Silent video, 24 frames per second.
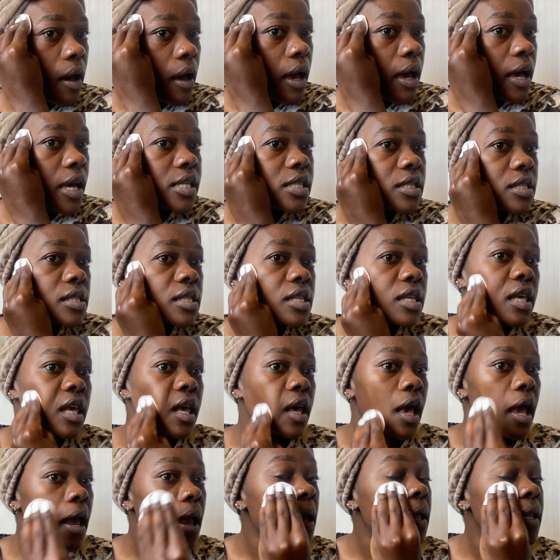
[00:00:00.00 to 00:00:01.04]
a
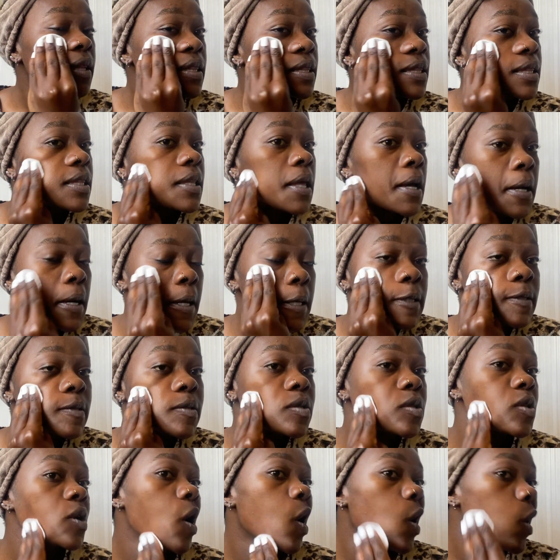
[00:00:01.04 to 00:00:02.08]
skin that is
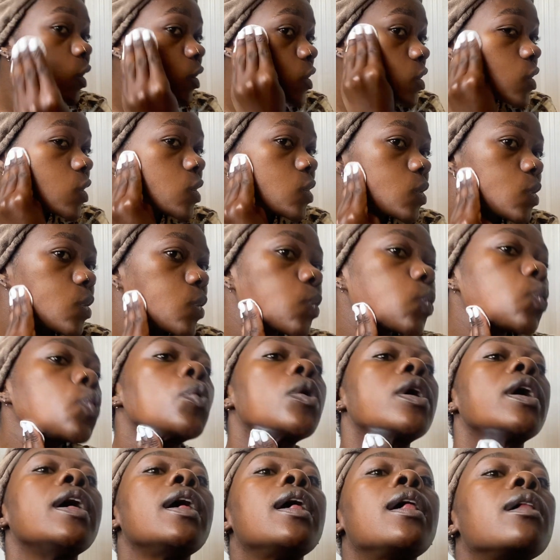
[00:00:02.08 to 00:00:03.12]
not
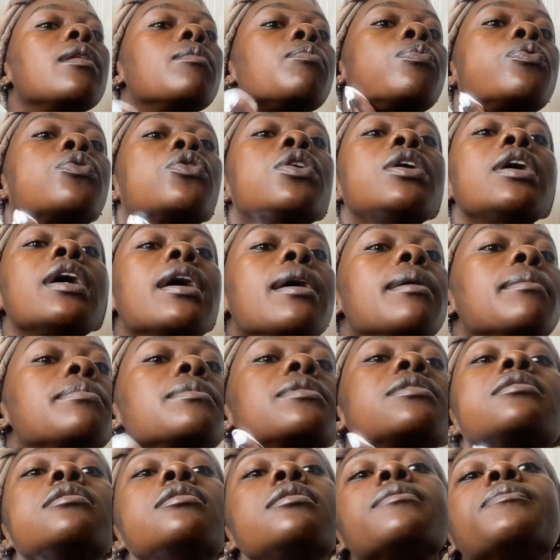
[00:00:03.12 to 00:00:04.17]
well prepped.